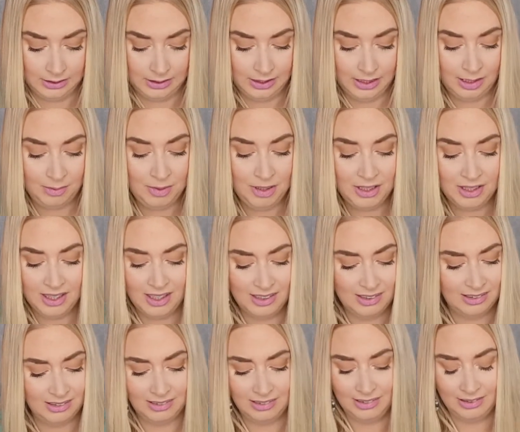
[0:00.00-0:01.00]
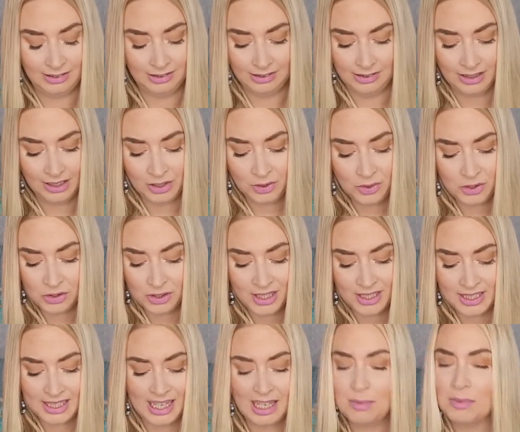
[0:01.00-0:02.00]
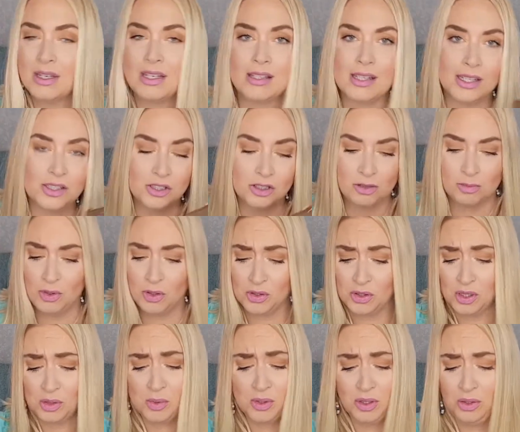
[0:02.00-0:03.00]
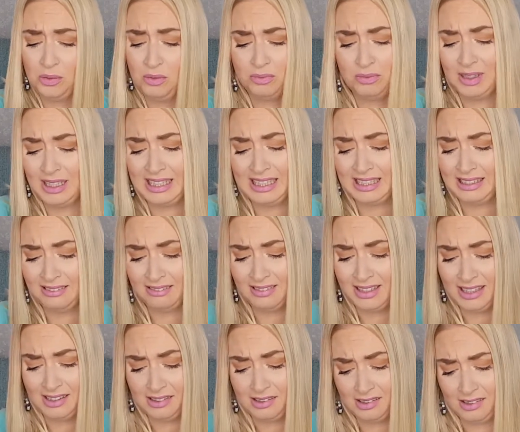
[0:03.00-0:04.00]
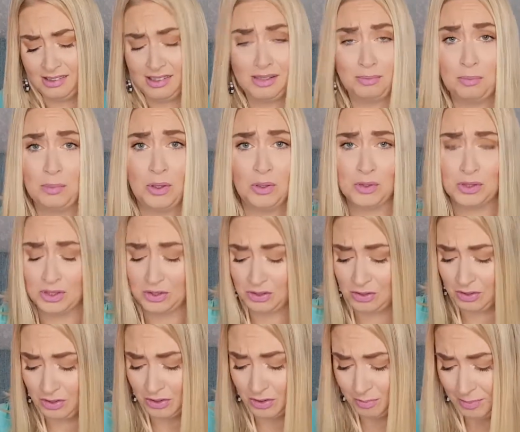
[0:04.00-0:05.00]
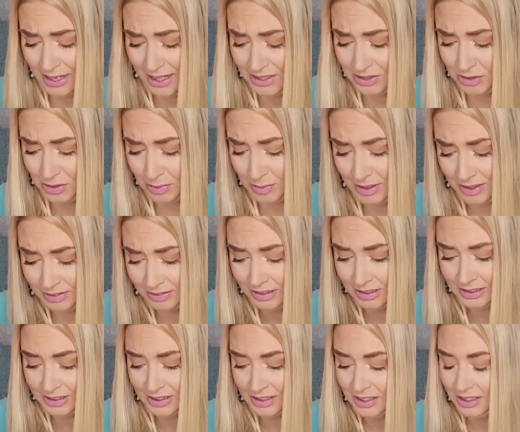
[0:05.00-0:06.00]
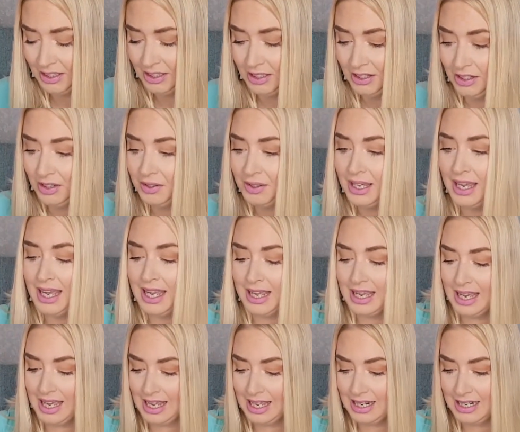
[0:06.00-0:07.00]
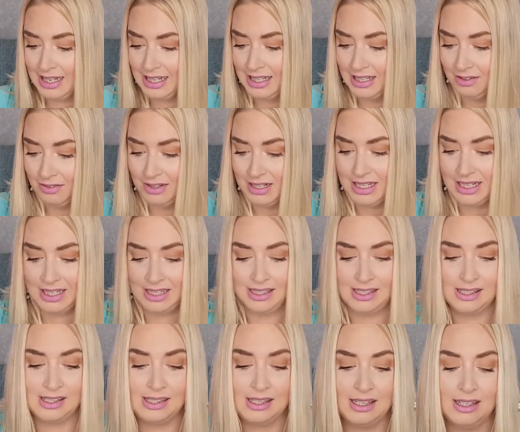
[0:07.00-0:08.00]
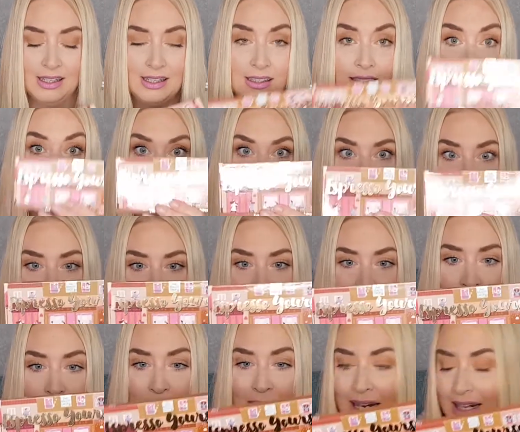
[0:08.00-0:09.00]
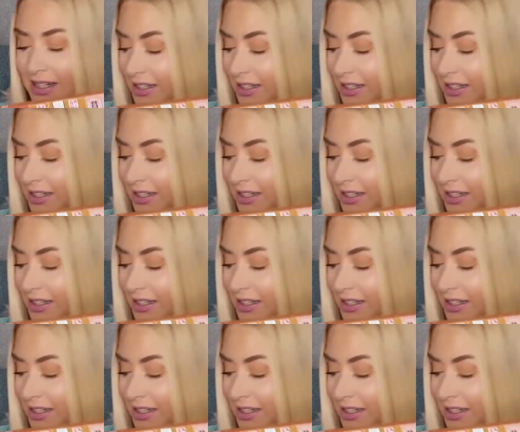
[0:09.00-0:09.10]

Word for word: I mean, I always try to keep these eyeshadow boxes, but who really needs the boxes that the palettes come in? Okay, and here it is. The palette